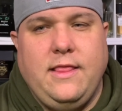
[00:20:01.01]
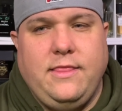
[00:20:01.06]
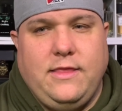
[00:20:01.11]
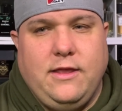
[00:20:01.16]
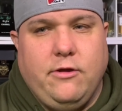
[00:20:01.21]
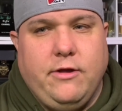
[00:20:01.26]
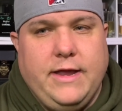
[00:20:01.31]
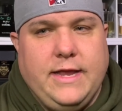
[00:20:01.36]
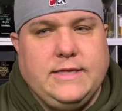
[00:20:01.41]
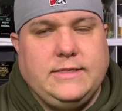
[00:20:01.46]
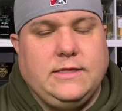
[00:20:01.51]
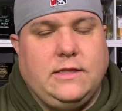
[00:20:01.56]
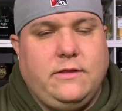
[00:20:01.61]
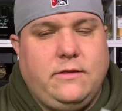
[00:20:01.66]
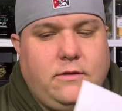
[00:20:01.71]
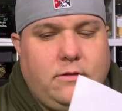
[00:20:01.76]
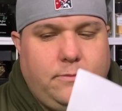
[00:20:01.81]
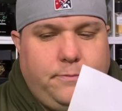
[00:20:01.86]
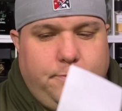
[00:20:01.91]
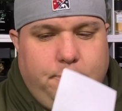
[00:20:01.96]
There is a
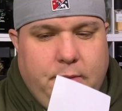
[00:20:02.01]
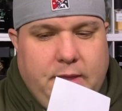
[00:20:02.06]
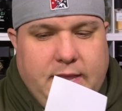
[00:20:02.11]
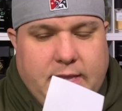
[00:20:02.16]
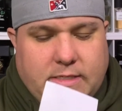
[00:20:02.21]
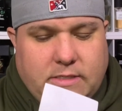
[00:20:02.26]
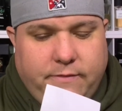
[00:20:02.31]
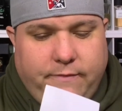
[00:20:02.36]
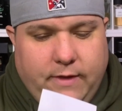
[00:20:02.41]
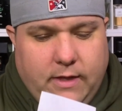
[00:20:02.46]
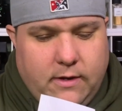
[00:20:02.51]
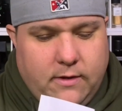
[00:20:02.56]
little piece of it